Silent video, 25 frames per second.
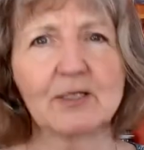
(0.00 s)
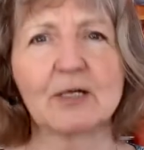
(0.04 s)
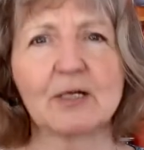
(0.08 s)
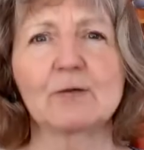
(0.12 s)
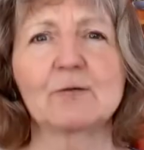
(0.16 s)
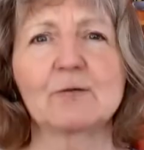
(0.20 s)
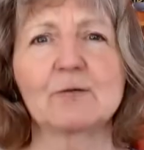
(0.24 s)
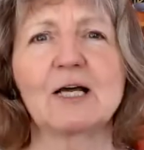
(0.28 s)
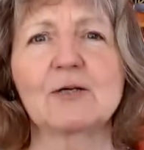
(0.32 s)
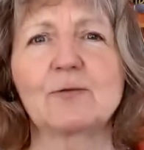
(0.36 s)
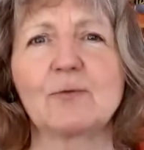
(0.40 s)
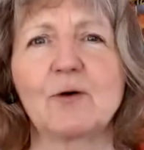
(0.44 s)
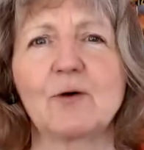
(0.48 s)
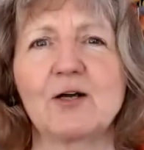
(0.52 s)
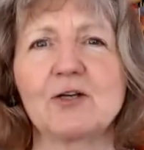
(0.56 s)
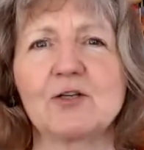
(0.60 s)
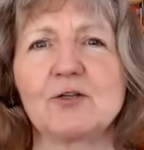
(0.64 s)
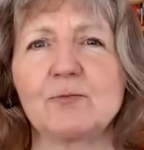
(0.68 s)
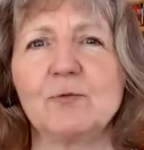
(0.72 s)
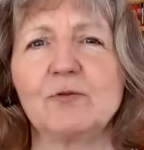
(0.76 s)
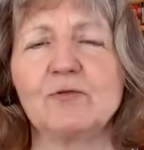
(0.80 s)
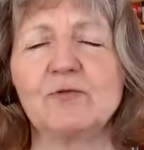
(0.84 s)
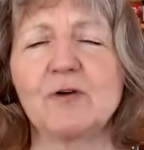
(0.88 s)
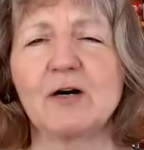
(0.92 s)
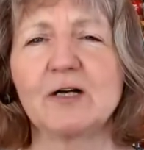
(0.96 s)
likewise
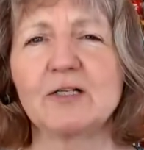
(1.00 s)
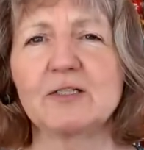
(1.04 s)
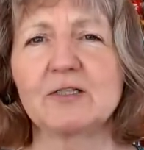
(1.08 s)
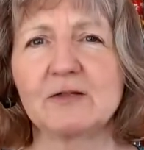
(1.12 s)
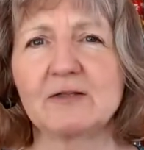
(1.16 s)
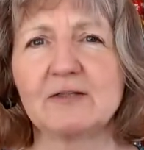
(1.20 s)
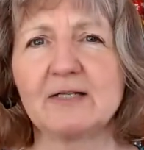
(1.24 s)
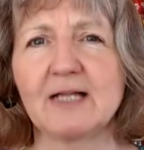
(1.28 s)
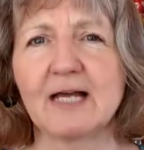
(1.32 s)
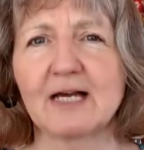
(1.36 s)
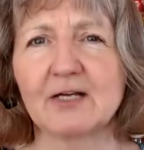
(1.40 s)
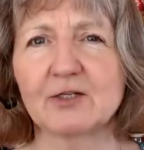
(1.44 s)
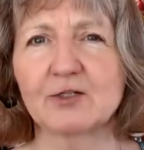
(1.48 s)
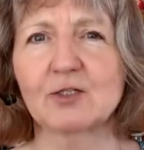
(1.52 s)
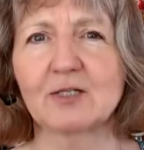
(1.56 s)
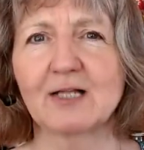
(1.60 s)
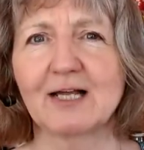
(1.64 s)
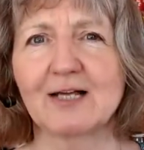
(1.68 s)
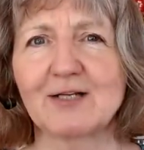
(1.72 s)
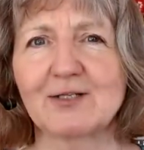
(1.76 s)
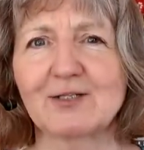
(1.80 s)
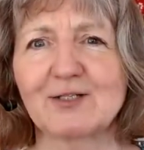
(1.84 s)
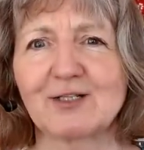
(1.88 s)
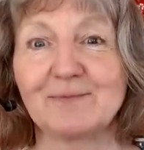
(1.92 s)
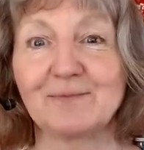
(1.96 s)
move on to the next
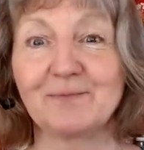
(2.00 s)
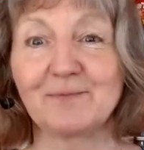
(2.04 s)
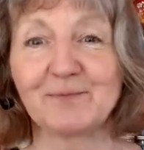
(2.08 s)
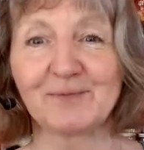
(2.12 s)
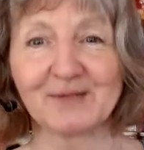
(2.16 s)
lesson.